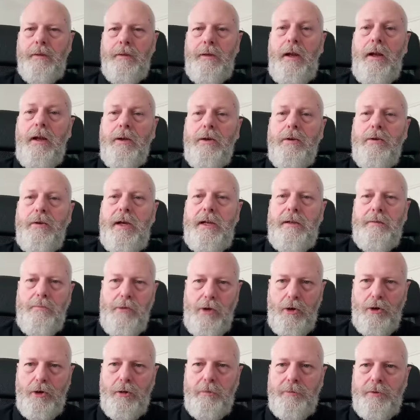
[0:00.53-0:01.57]
Hello and
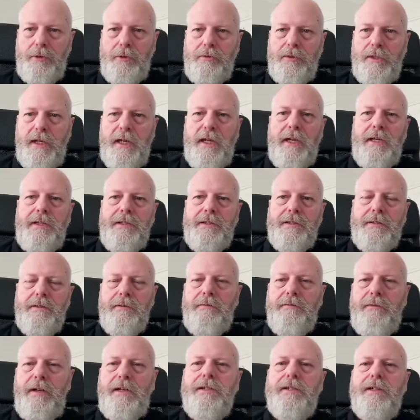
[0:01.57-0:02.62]
welcome to today's
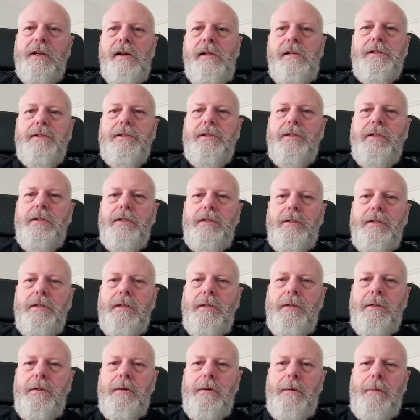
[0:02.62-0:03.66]
Facecast.
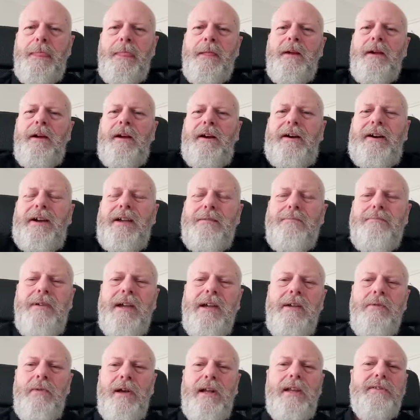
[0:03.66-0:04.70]
I
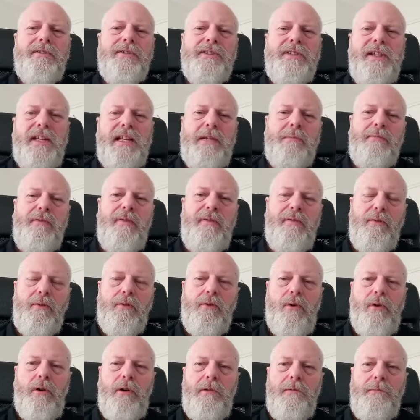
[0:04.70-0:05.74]
may well have said it
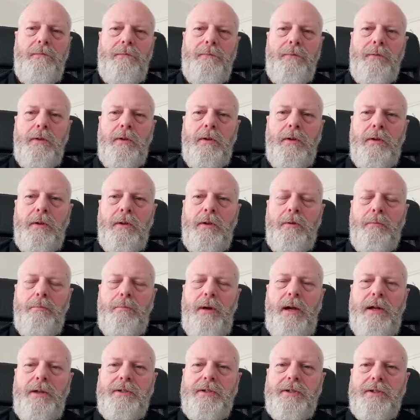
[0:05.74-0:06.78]
before,
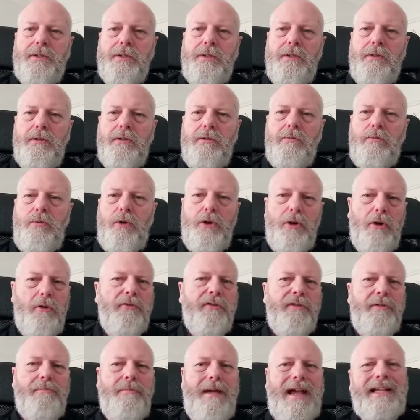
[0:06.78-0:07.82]
but what
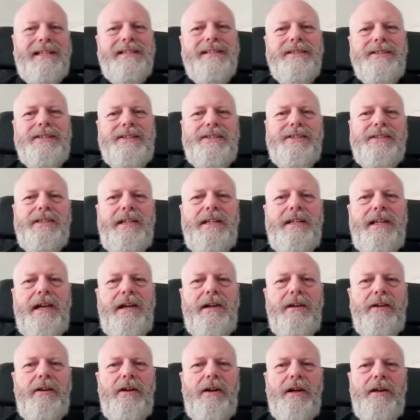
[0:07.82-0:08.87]
often matters in
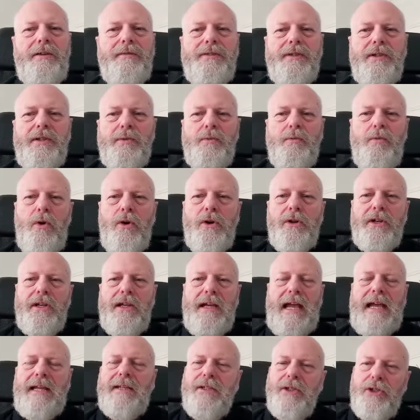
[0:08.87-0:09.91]
our lives is what
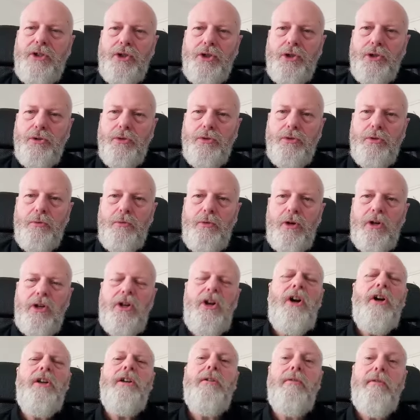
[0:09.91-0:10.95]

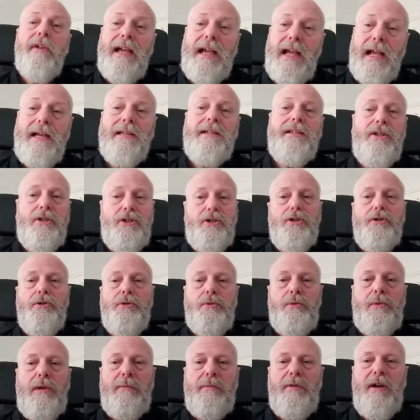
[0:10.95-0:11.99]
kind of
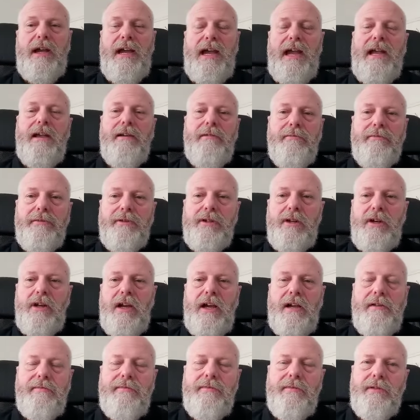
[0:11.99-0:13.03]
attitude we might have to
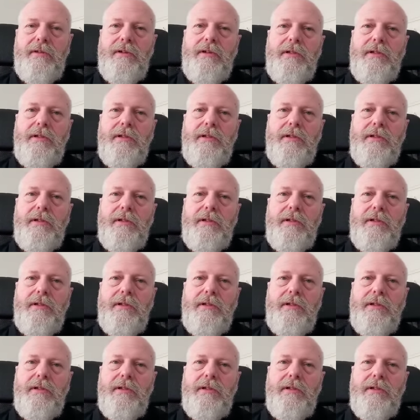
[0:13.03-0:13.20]
life.